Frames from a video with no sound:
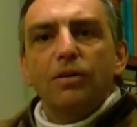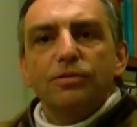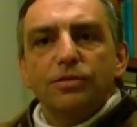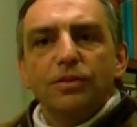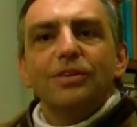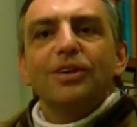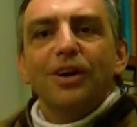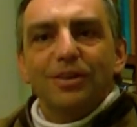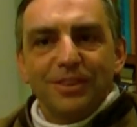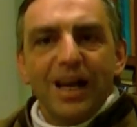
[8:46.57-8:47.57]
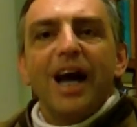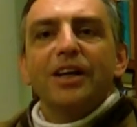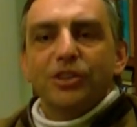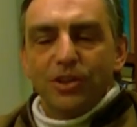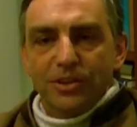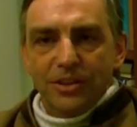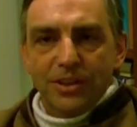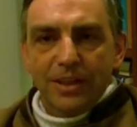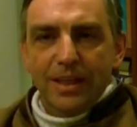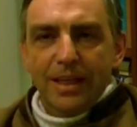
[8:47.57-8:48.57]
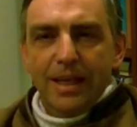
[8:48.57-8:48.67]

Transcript: of, of the actions.